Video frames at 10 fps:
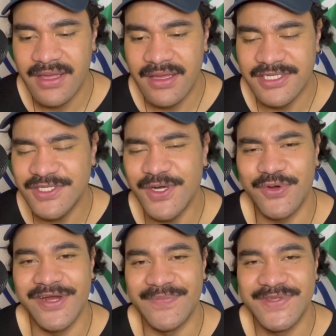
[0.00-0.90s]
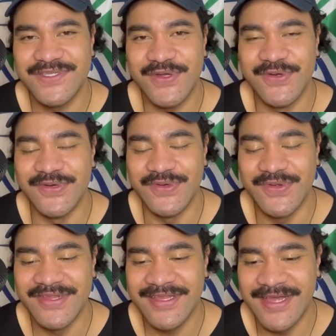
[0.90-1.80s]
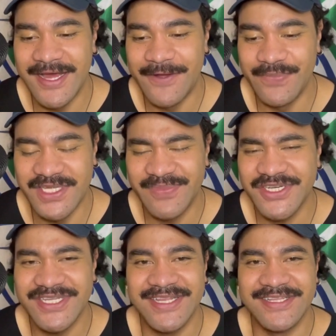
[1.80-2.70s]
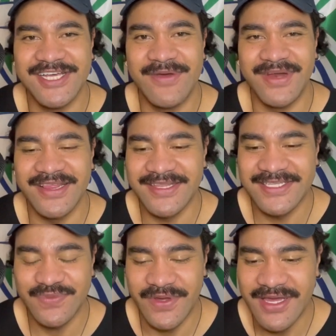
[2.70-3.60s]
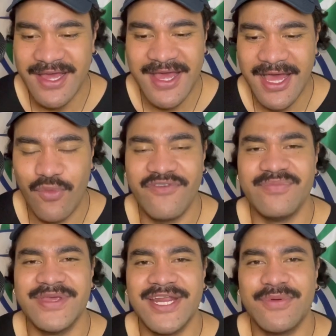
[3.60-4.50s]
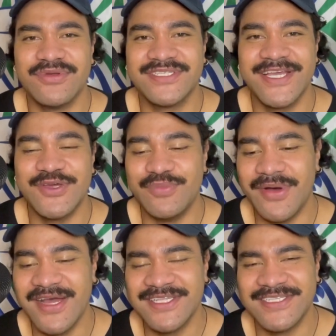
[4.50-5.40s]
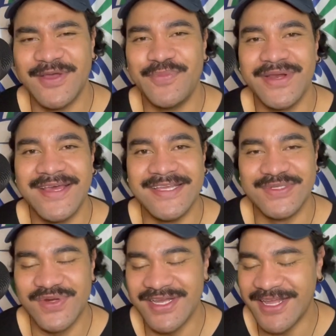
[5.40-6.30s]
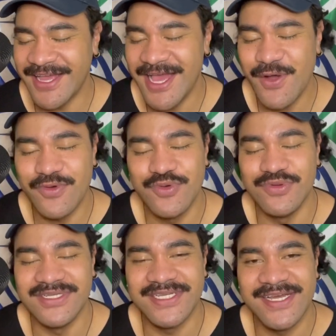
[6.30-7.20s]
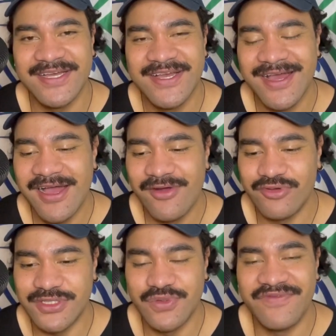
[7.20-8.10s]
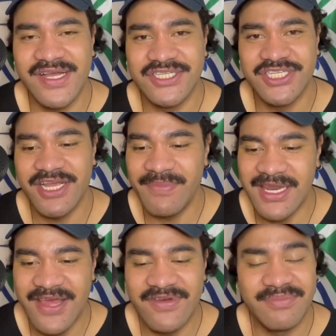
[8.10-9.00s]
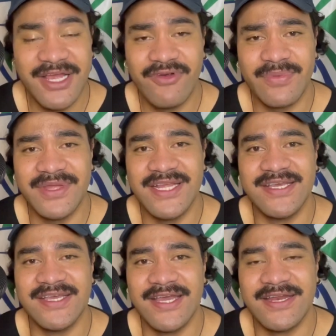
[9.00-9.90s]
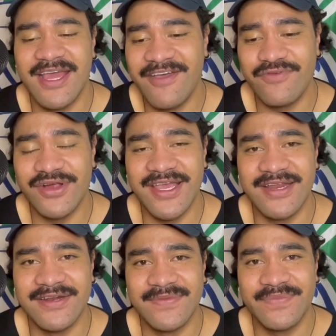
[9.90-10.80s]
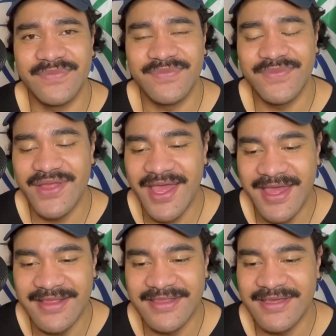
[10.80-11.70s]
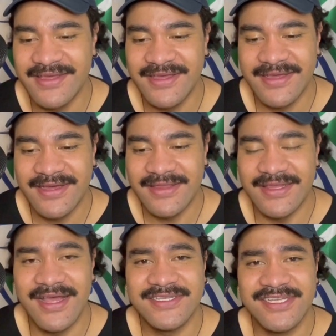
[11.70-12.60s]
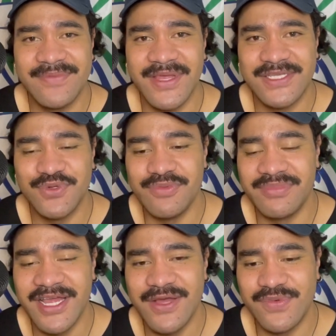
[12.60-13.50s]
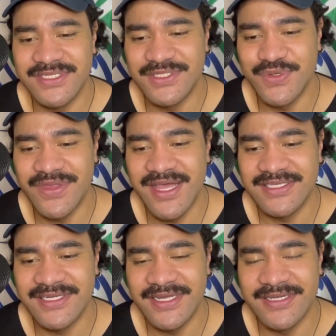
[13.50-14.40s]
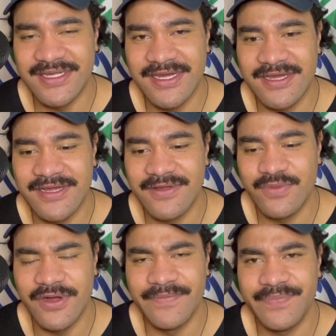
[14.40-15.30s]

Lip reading: It's not great. It's not good at all, especially in the time like this where we haven't been able to say goodbye to some players, right? Like, how cruel is that? Roda Tuivasa-Sheck may never play rugby league again, ever again. And the last time they saw him play was 2000 and, what?